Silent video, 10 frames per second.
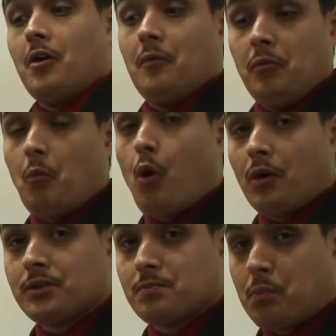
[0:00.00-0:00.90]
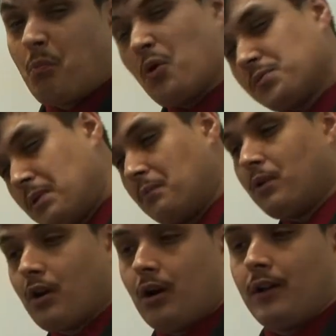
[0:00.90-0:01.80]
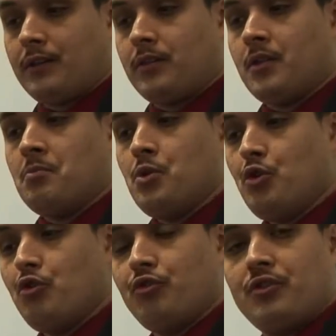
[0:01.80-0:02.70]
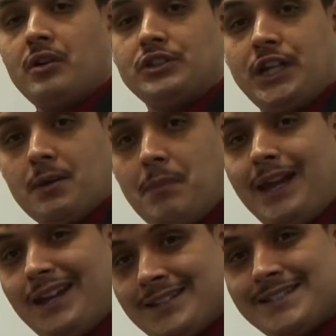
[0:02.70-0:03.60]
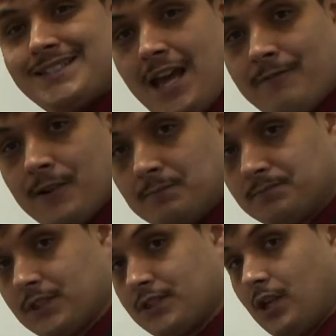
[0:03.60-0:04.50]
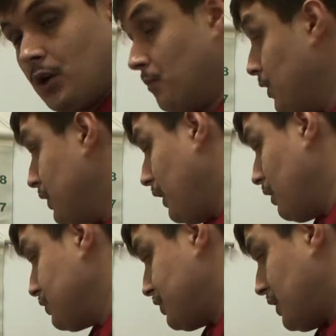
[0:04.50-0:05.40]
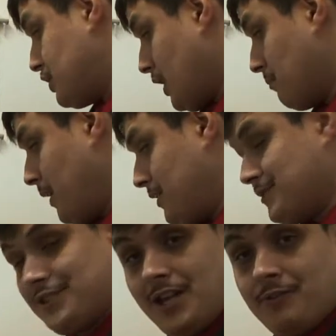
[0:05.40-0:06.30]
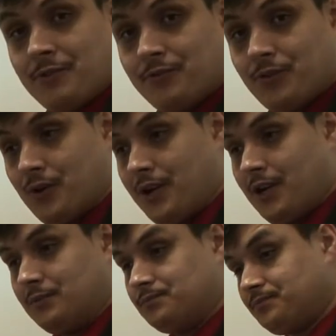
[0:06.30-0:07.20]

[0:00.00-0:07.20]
Most people call it the move Checkmate in 7. So here's a Checkmate in 7 for you.